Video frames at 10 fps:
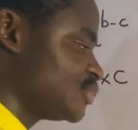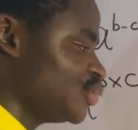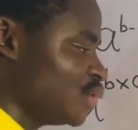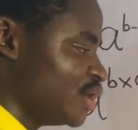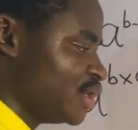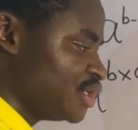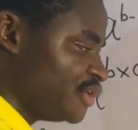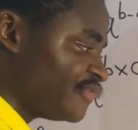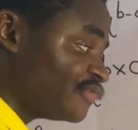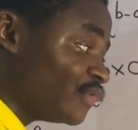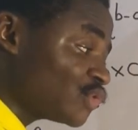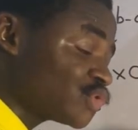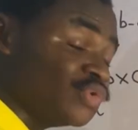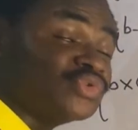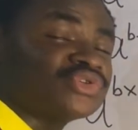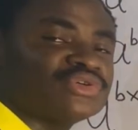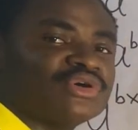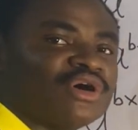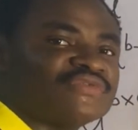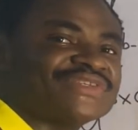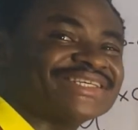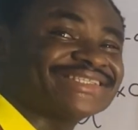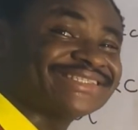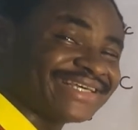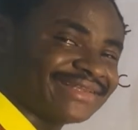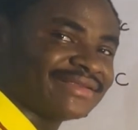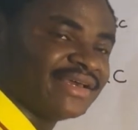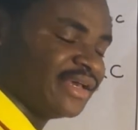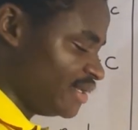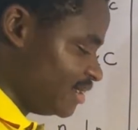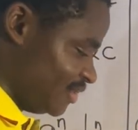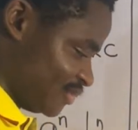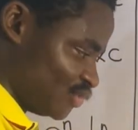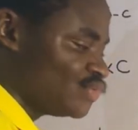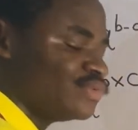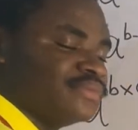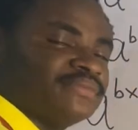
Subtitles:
So the fourth root of 16 is 2.